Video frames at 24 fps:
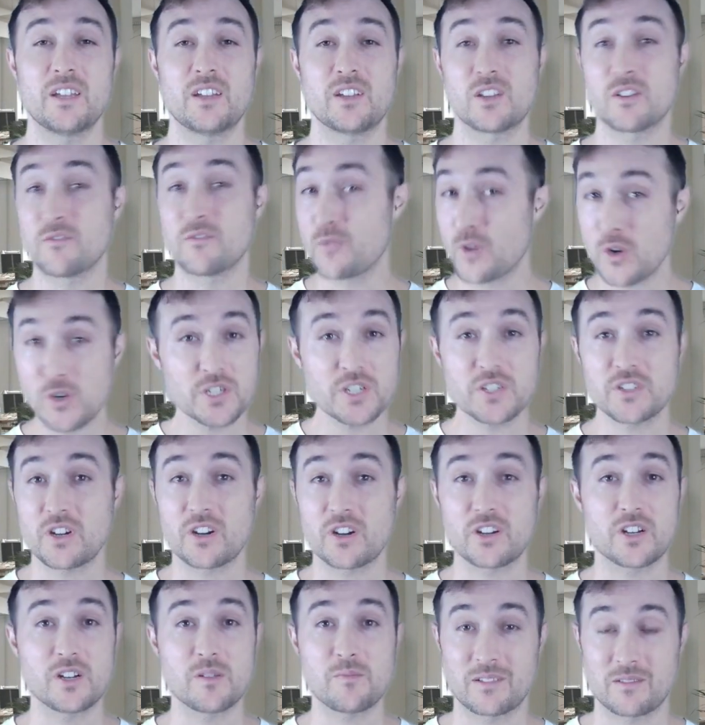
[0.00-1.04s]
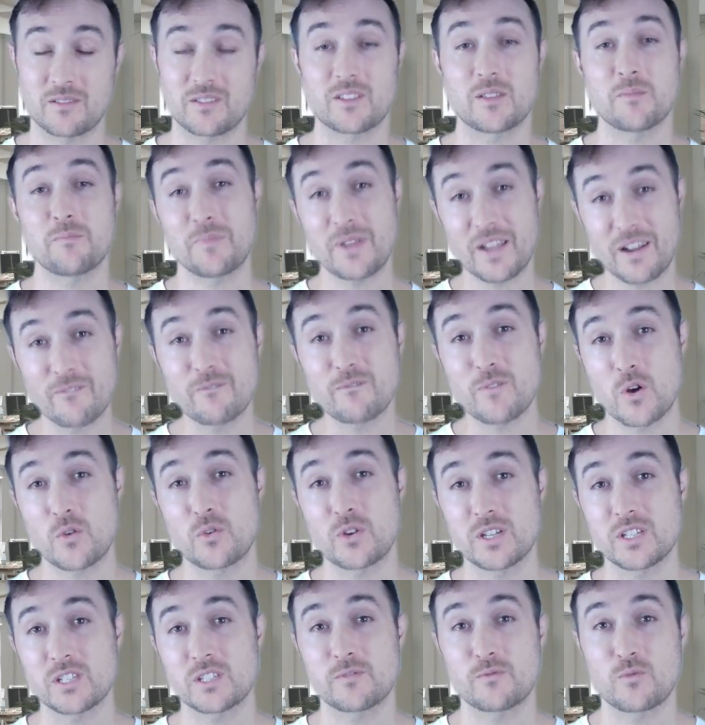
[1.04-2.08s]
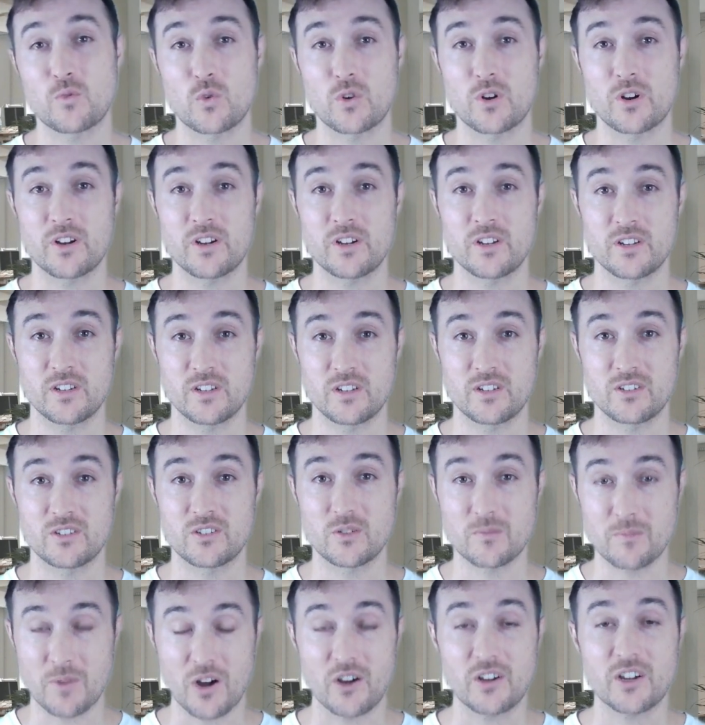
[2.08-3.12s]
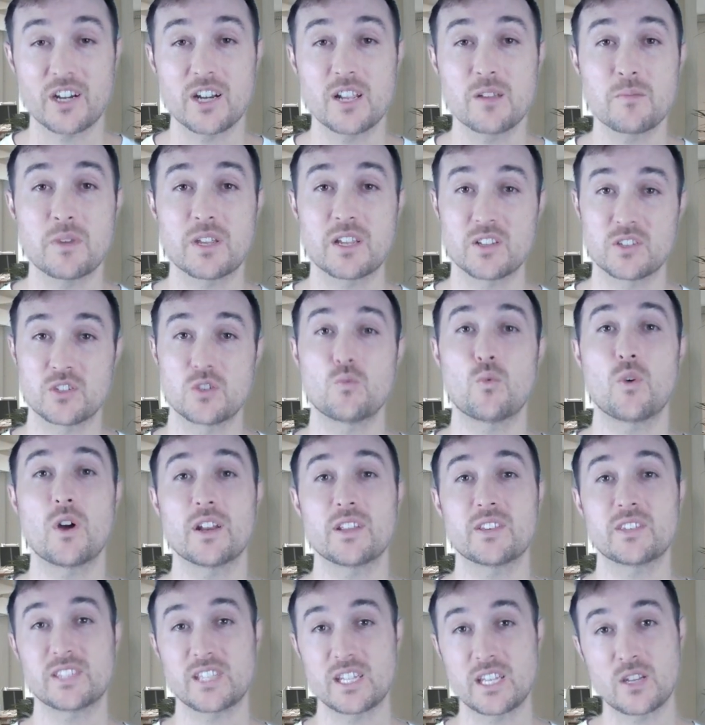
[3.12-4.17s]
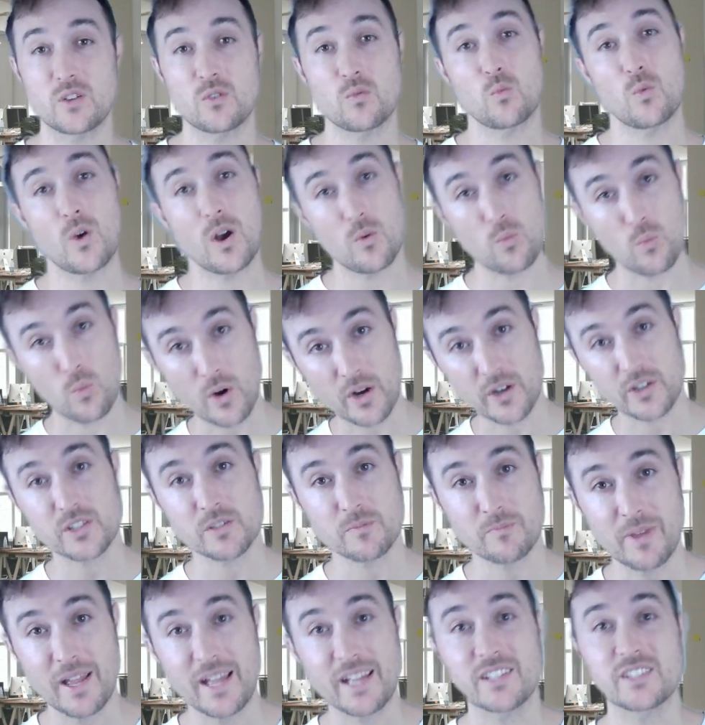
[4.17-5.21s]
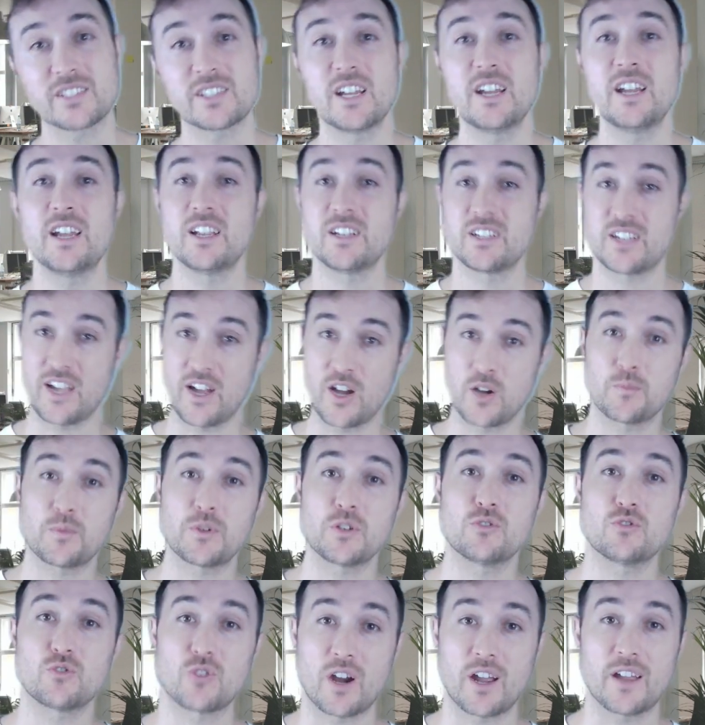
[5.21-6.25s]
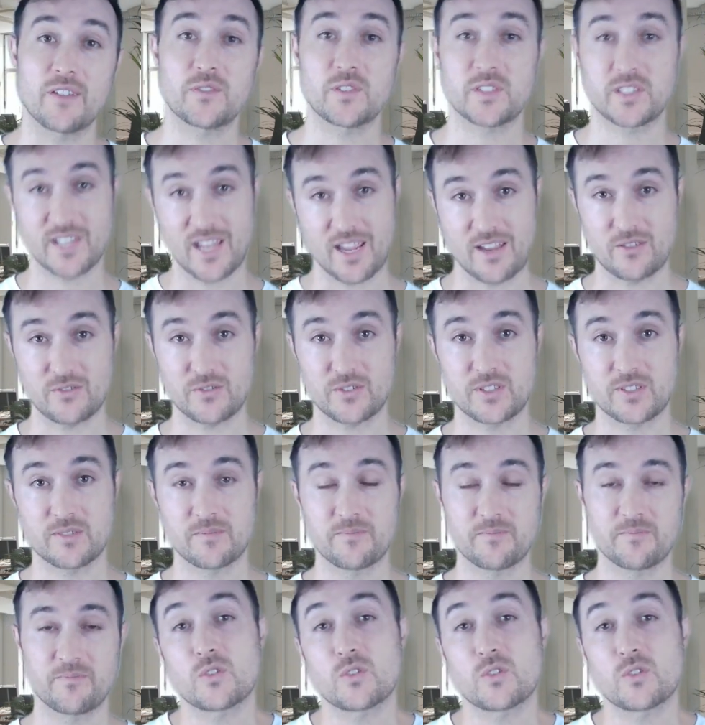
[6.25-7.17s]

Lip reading: Conversions are going to be the big focus for your marketing because you want to see what works best to help you drive sales.